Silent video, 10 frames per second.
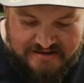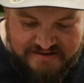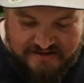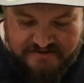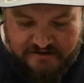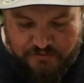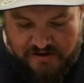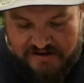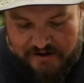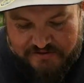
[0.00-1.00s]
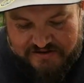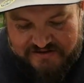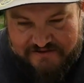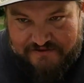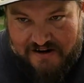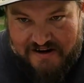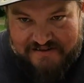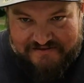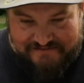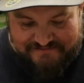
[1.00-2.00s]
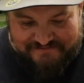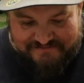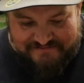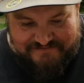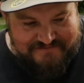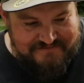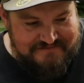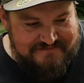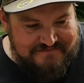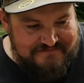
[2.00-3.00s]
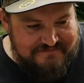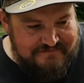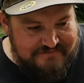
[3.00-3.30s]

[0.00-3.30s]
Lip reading: think that's going to work out just fine. We'll